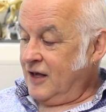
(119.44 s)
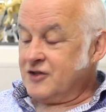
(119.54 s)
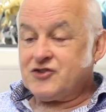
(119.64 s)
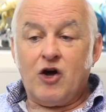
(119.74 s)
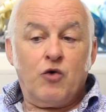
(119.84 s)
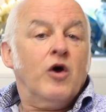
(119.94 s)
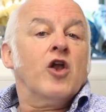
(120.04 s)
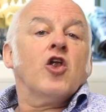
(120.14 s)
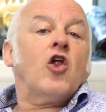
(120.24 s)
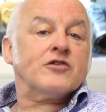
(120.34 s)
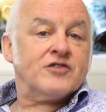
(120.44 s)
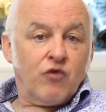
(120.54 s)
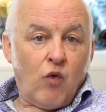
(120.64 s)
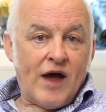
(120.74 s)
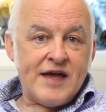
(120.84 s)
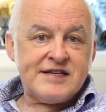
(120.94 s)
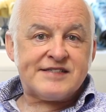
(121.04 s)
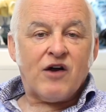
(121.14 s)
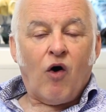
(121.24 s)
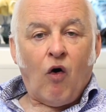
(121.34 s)
So lots of
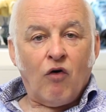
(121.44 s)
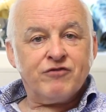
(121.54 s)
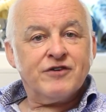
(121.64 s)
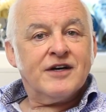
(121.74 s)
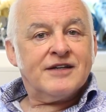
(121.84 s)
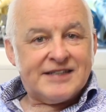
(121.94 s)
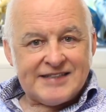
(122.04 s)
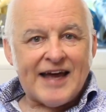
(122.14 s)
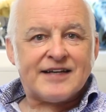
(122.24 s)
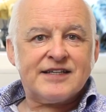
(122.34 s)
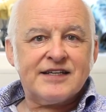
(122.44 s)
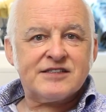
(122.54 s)
ways of detecting